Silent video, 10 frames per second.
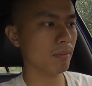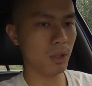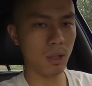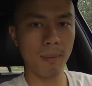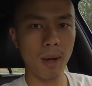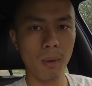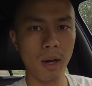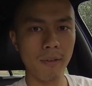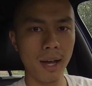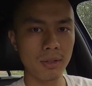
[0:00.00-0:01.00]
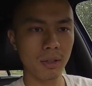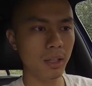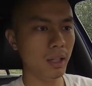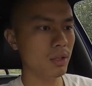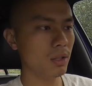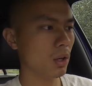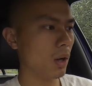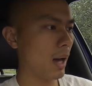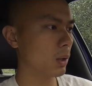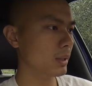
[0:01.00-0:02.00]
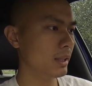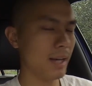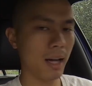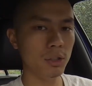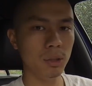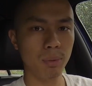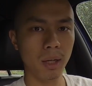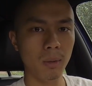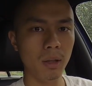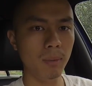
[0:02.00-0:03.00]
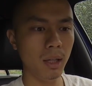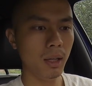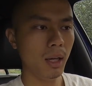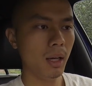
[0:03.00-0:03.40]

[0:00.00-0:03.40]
you know, my wife has her key, so I don't need to actually bring it with me.